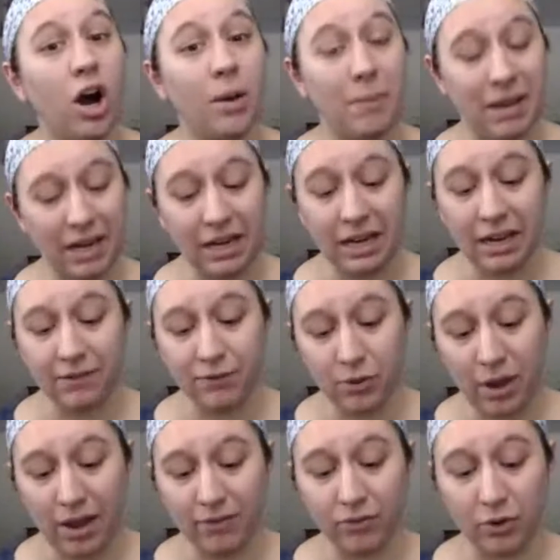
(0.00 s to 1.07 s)
calming.
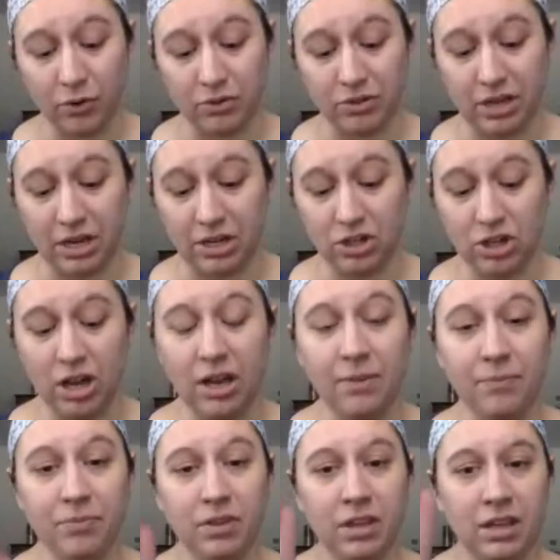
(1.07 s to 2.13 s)
If you have rosacea,
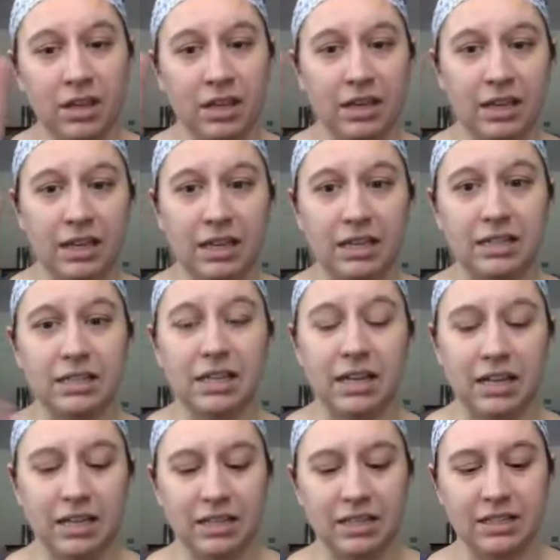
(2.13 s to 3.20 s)

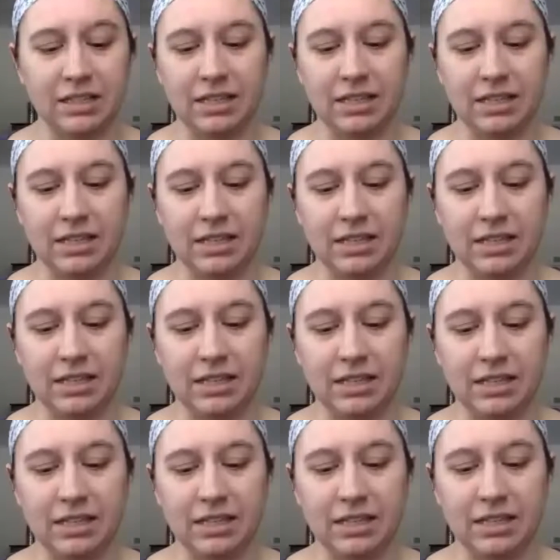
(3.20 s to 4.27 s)
it is
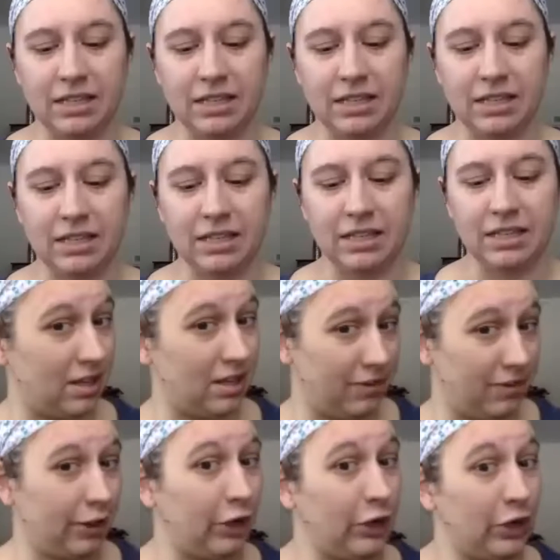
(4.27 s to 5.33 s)
this
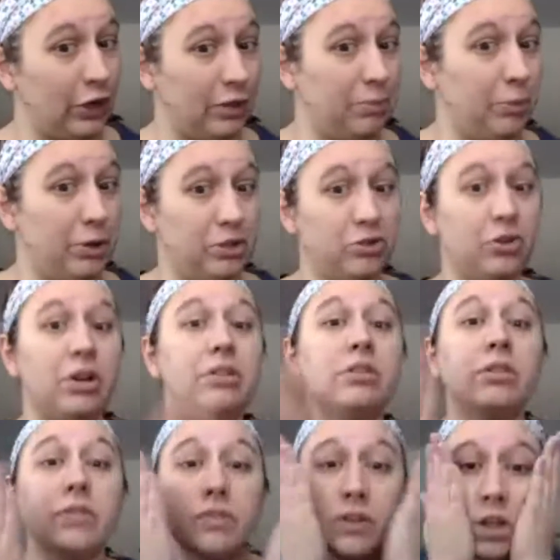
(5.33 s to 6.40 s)
is a very good
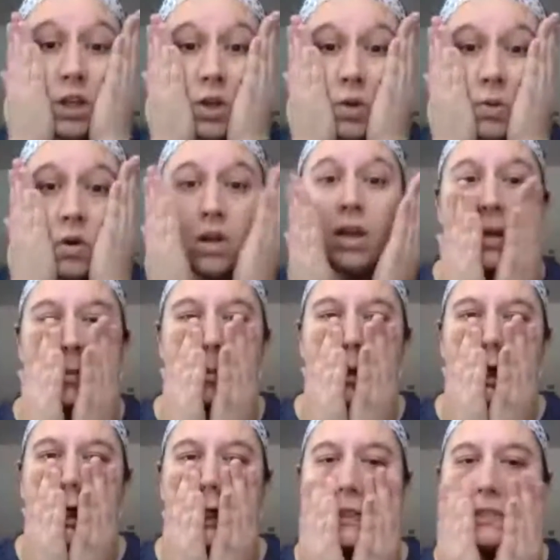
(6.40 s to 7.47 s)
moisturizer for you
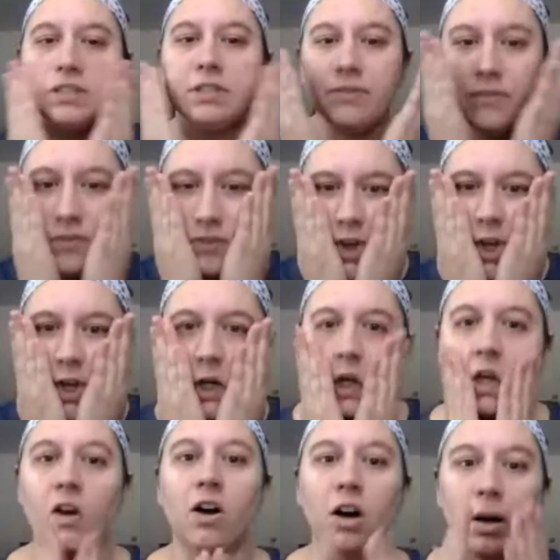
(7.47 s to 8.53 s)
because it's
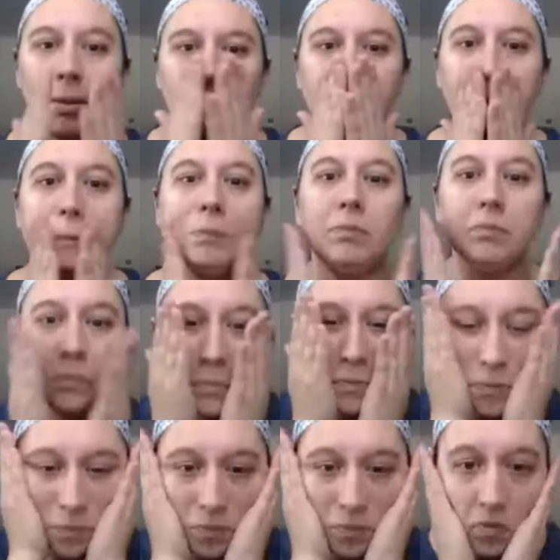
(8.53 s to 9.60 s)
very calming.